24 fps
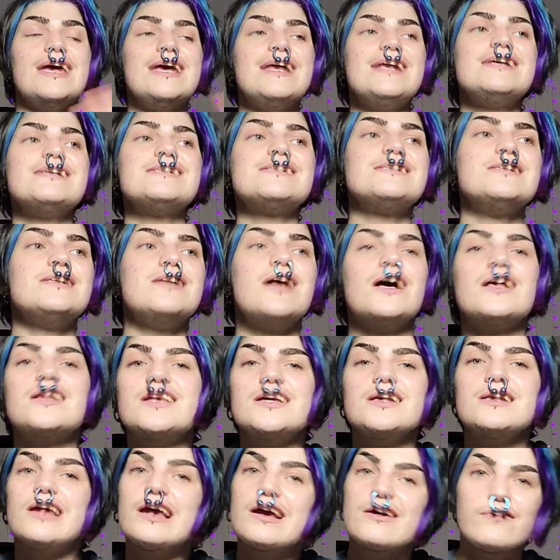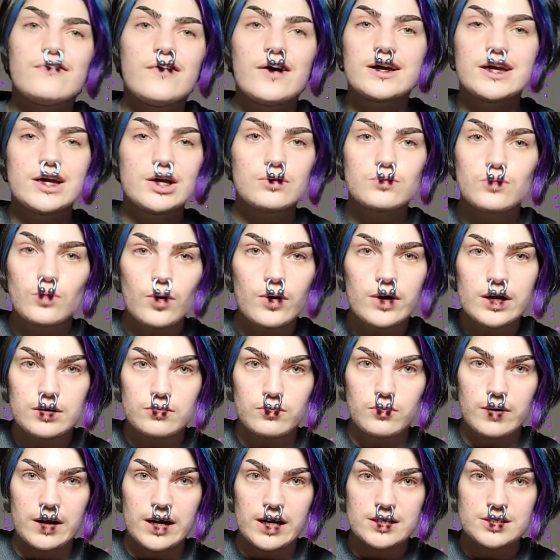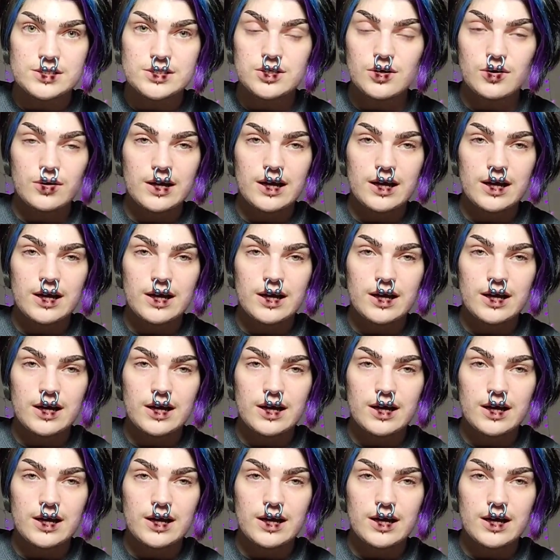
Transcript: It is nothing like fucking roid rage,